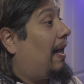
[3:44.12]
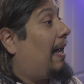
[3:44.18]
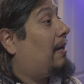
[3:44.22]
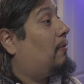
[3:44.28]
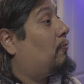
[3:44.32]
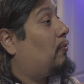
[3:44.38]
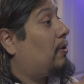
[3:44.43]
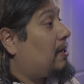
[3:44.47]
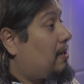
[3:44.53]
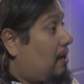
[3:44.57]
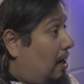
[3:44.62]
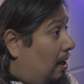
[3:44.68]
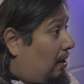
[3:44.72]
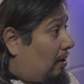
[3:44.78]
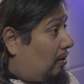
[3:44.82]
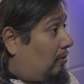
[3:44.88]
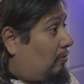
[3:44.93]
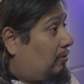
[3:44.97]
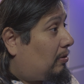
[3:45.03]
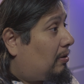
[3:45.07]
And we
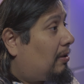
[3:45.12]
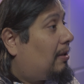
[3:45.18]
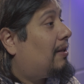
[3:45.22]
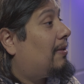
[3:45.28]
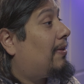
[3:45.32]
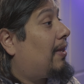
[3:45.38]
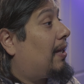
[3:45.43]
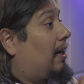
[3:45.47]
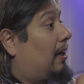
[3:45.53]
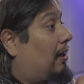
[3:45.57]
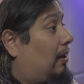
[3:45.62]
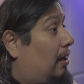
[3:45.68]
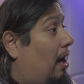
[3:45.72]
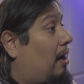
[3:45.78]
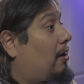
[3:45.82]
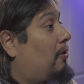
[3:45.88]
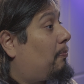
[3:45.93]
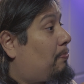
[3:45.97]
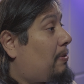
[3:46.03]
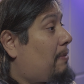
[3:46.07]
know that a
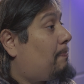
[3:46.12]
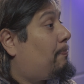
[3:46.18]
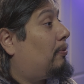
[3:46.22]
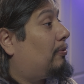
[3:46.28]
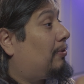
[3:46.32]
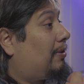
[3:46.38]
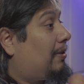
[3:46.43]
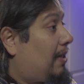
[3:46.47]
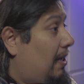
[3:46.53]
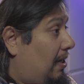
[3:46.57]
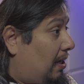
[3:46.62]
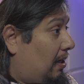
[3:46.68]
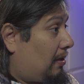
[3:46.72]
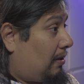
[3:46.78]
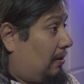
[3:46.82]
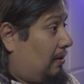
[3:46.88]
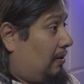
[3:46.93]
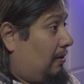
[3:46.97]
lot of people didn't.